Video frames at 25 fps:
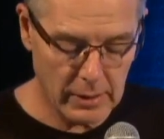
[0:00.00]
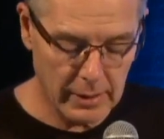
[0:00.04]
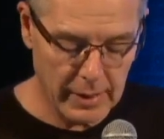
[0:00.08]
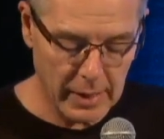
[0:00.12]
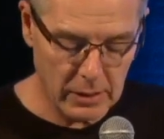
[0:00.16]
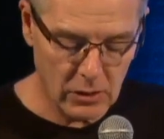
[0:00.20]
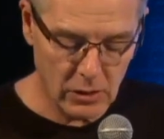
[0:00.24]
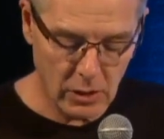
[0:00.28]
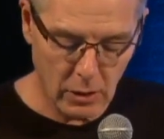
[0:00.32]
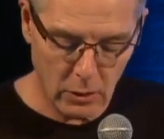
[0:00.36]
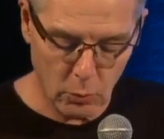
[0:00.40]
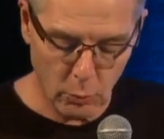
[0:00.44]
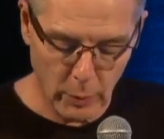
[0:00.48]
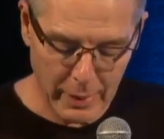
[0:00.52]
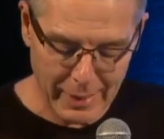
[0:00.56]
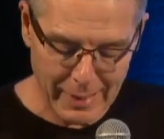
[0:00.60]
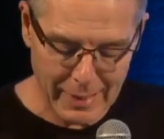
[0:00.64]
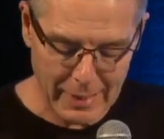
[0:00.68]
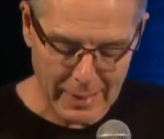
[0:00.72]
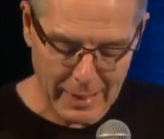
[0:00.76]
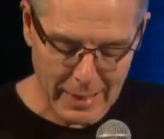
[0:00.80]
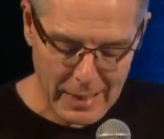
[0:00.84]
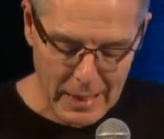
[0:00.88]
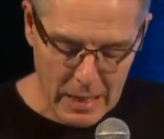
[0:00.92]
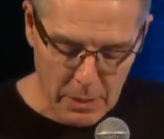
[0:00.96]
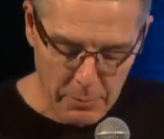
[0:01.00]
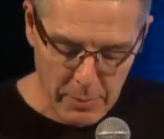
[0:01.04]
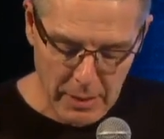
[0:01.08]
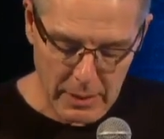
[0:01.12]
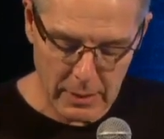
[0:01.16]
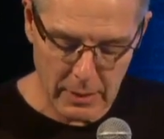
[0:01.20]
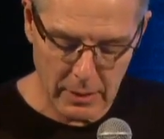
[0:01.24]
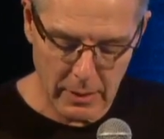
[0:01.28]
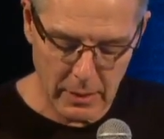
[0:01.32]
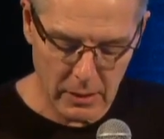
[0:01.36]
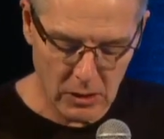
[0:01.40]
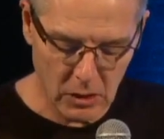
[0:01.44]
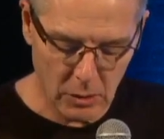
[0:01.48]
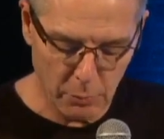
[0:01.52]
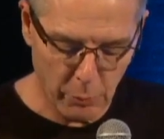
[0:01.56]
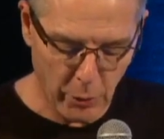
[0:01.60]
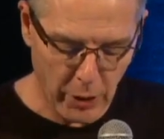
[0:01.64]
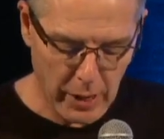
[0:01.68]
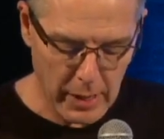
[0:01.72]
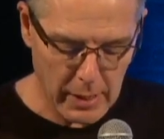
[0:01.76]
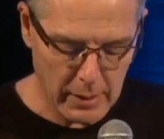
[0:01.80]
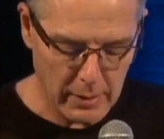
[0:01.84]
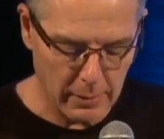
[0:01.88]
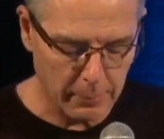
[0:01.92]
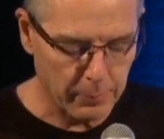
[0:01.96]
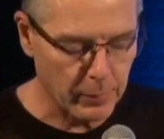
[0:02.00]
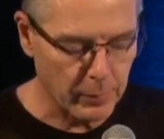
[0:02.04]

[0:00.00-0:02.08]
and that's so that we can limit the spread.